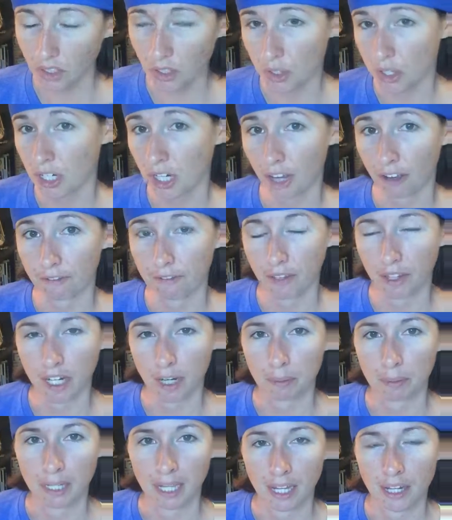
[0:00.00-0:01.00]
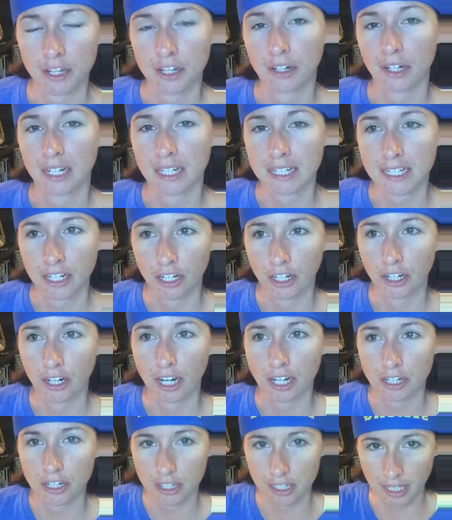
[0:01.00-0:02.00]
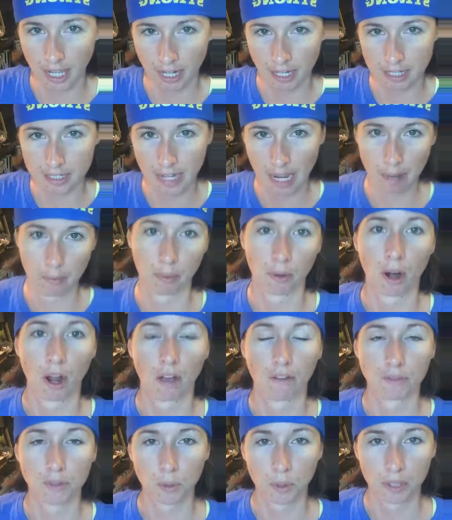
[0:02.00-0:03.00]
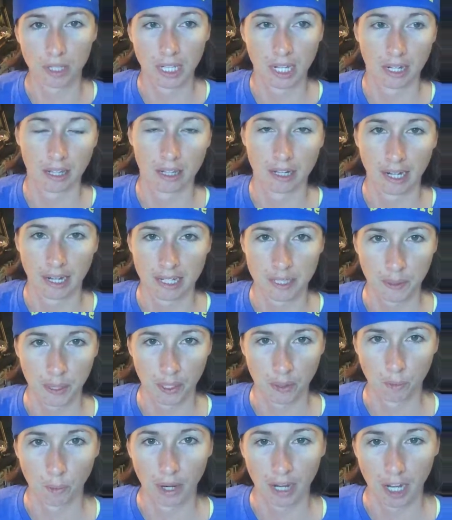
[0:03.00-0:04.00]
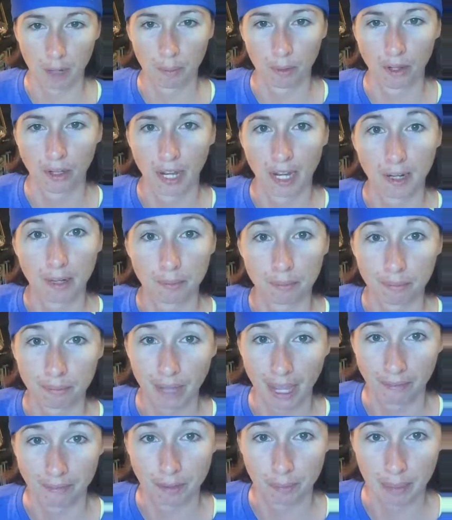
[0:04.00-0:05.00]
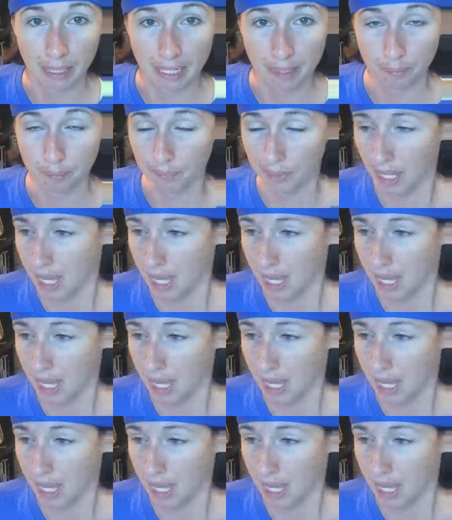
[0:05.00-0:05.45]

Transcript: Usually I'll fill it up again during dinner and just kind of taper off toward the end of the day so I don't wake up all night and have to pee.